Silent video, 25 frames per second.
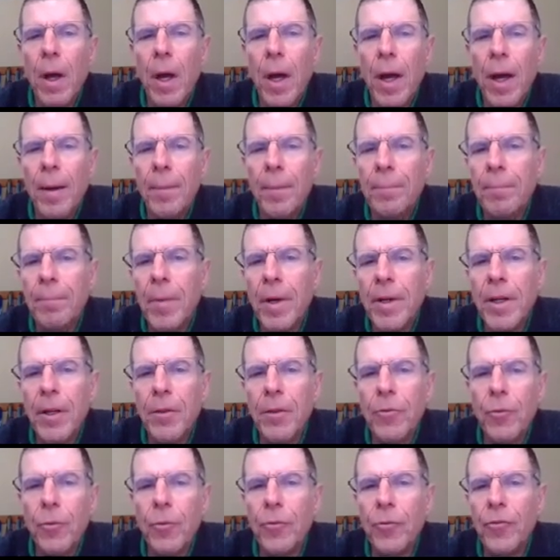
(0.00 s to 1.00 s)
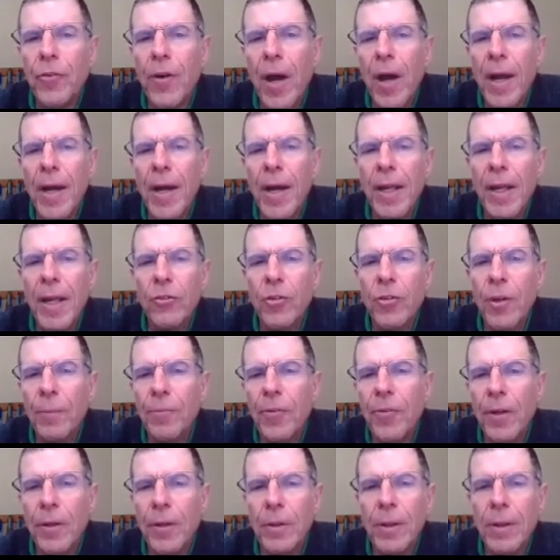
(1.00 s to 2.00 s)
Monday through Friday,
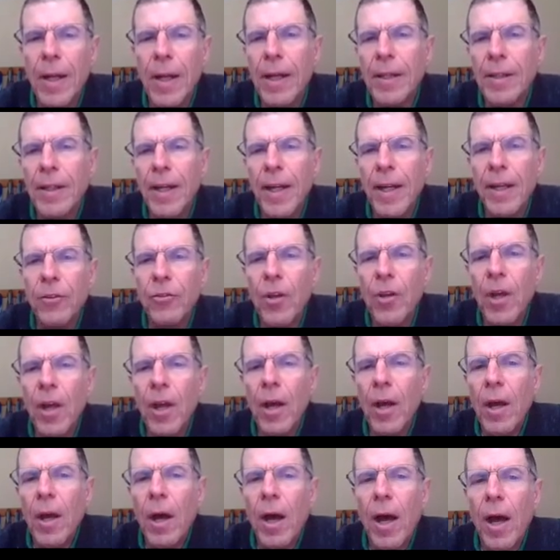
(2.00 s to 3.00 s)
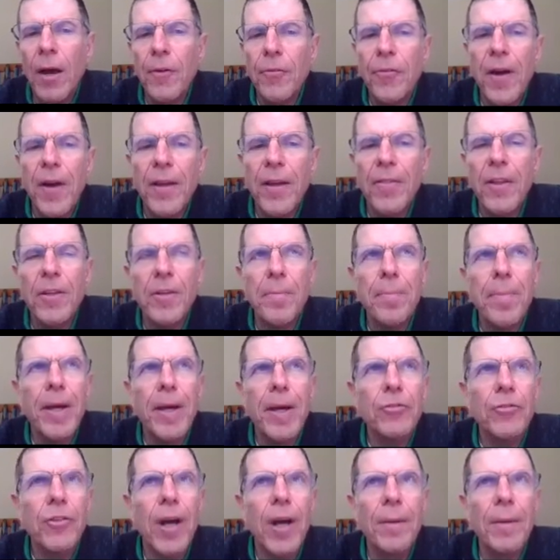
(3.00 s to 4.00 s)
except federal holidays. I find that the
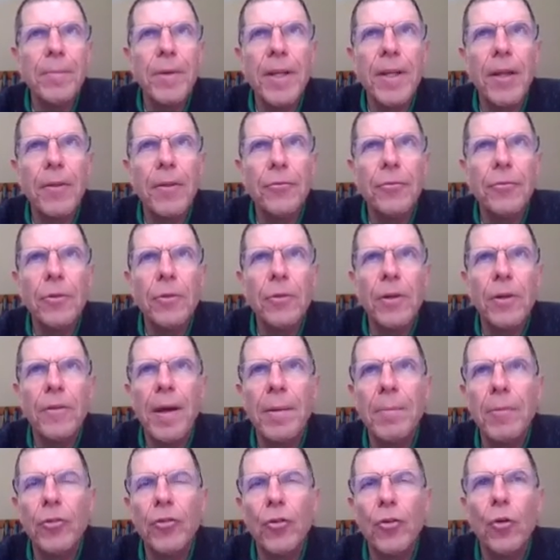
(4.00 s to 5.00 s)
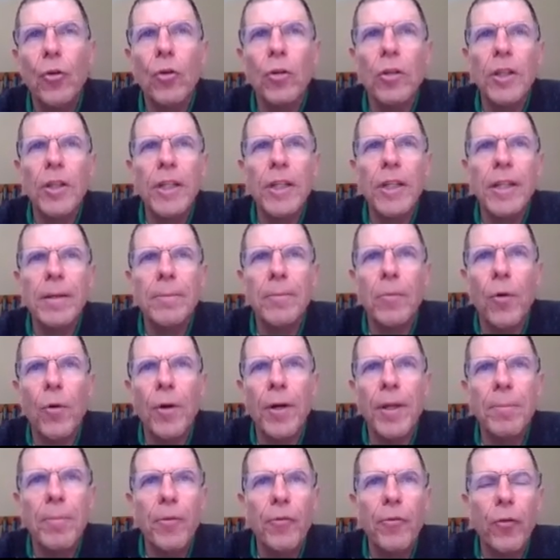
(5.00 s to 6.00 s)
best time to get through to them is early in the
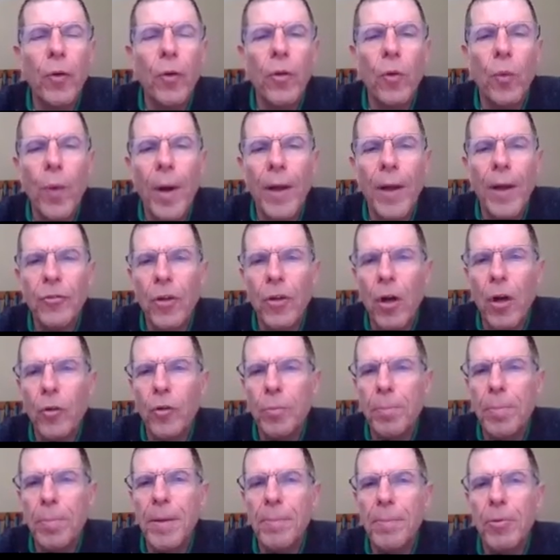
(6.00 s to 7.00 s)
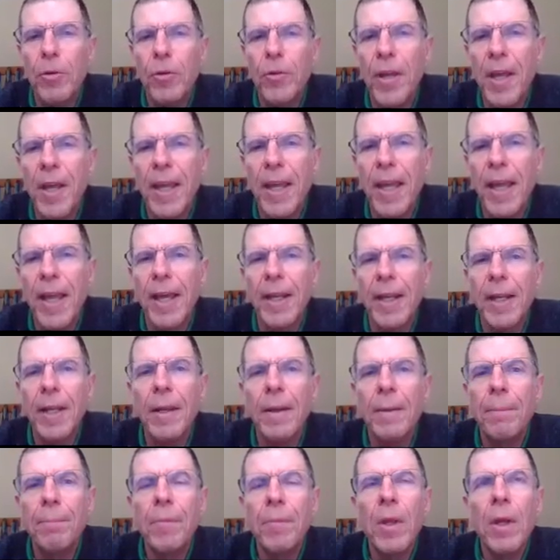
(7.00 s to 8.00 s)
morning before the West Coast people kick
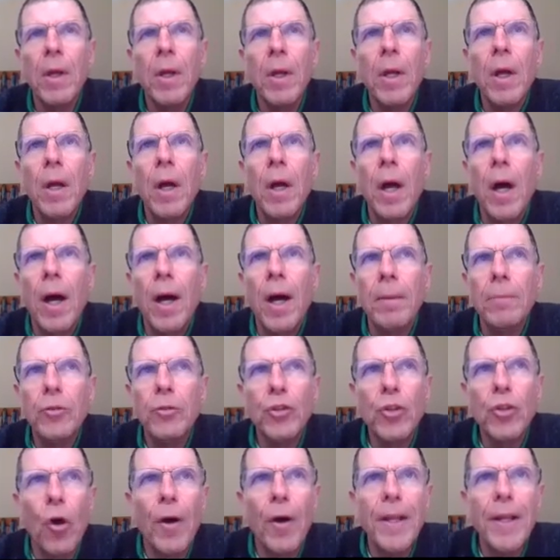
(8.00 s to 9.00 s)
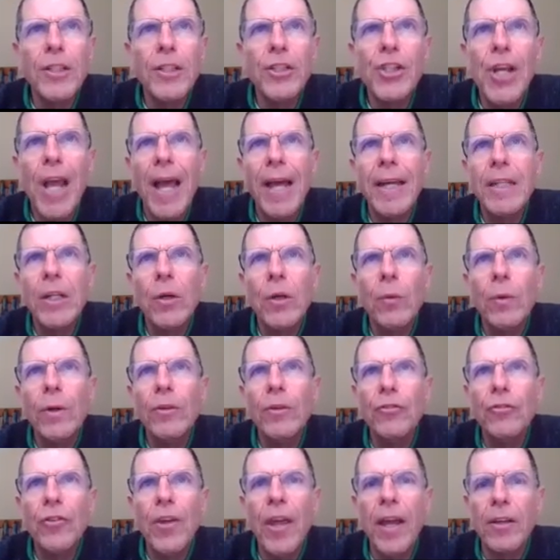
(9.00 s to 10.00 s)
in. Starting
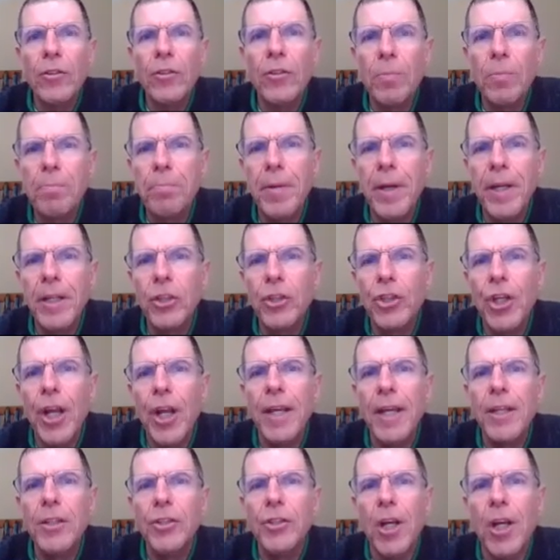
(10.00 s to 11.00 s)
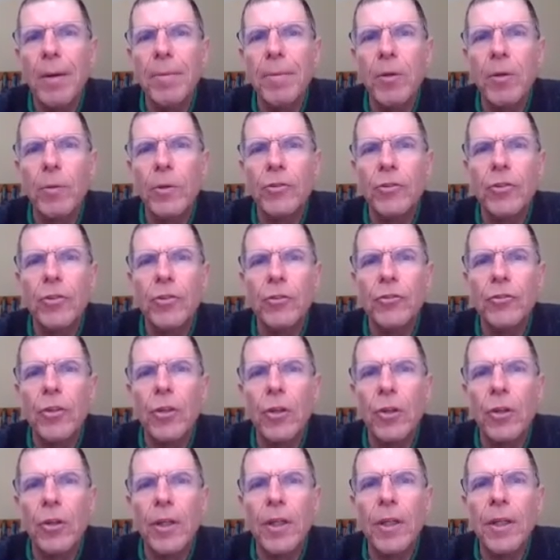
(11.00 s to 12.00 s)
January 6th, big change coming with Social
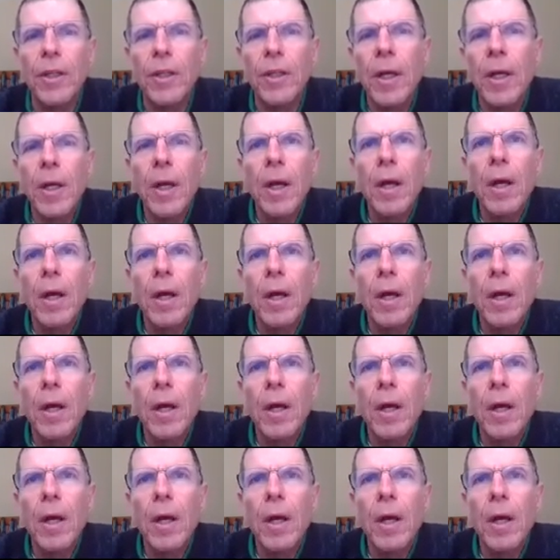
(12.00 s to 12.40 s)
Security.